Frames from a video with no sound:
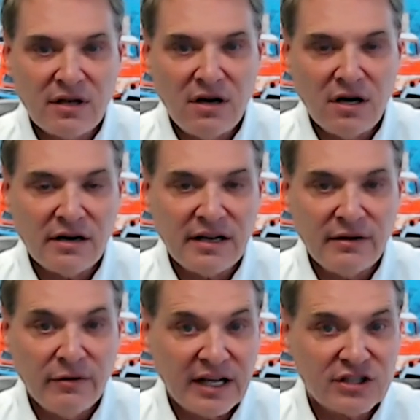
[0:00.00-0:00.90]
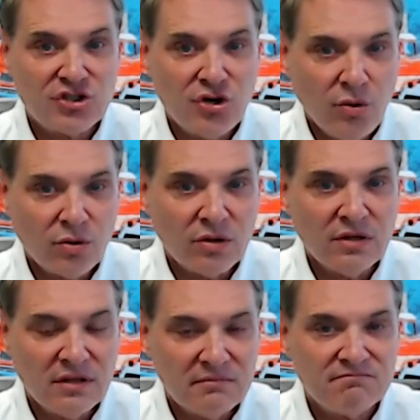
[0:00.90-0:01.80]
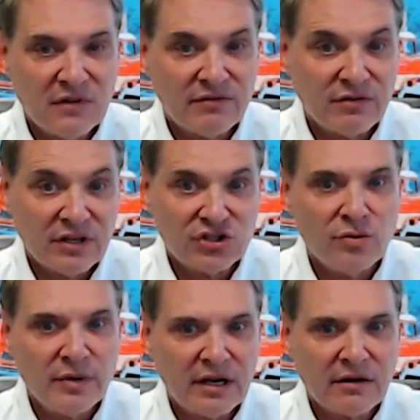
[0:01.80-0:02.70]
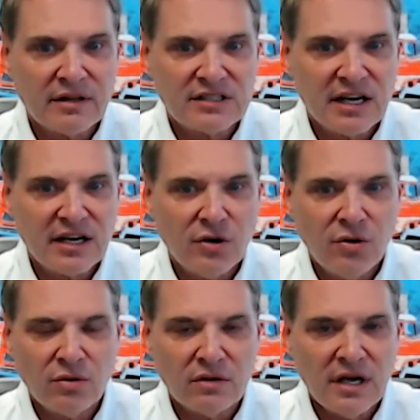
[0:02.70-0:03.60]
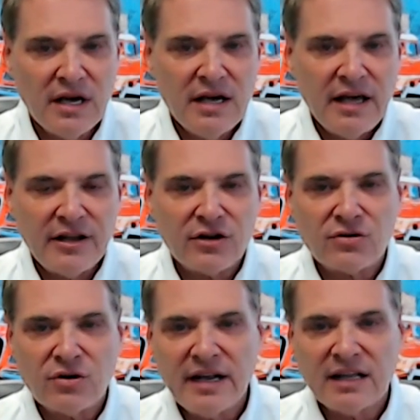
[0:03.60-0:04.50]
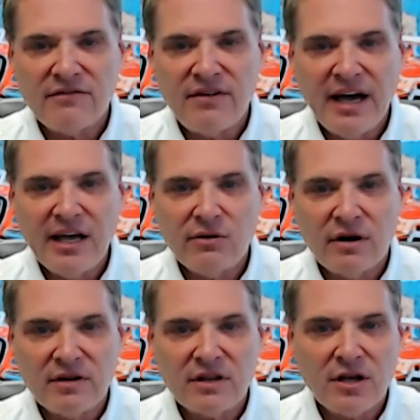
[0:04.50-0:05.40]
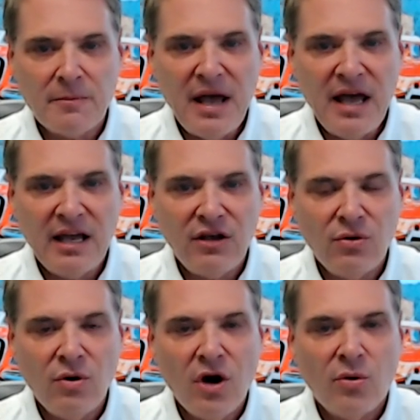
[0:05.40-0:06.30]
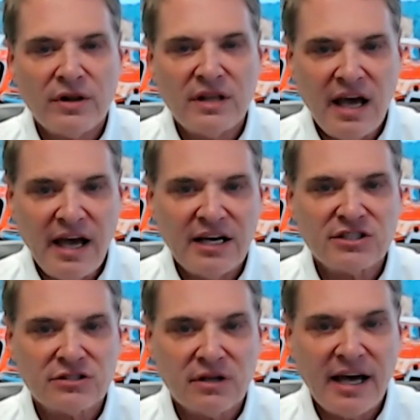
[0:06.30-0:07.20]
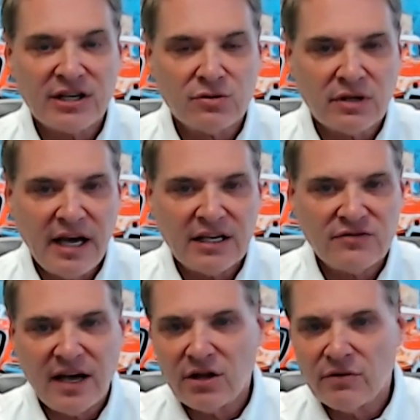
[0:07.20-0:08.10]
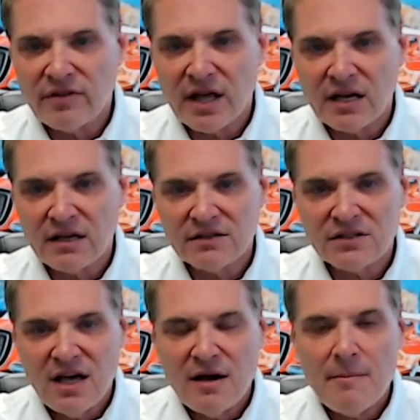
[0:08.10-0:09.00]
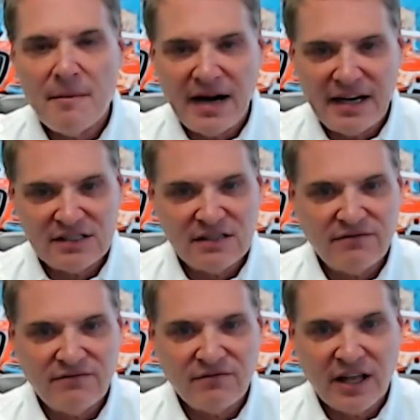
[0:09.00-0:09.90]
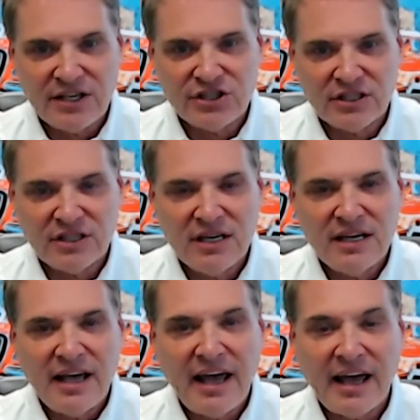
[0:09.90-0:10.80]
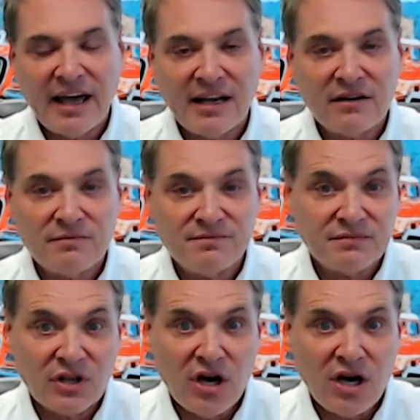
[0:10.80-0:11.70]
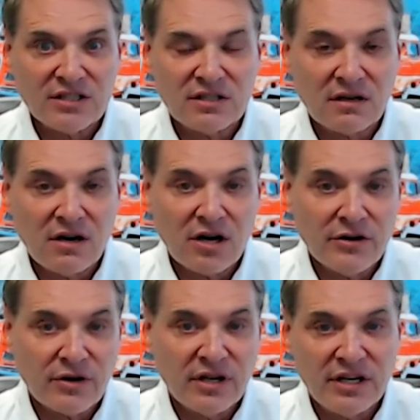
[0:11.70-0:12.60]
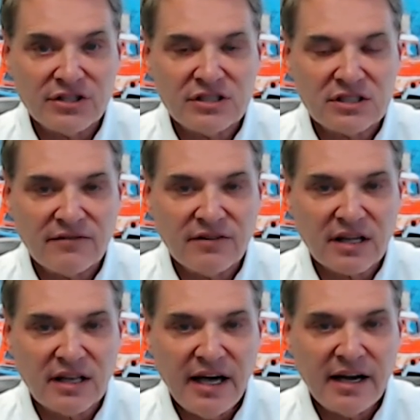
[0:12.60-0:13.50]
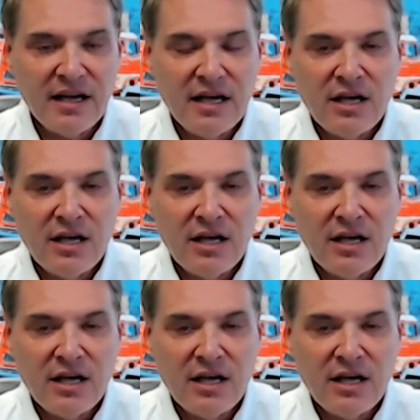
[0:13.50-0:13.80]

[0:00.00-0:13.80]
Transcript: the car, when it gets totaled, if we're assuming here it's getting totaled, and you're trying to get the value of it, they're paying you what the actual cash value of that is, minus inflation and the cost of the car, conditions, stuff like that.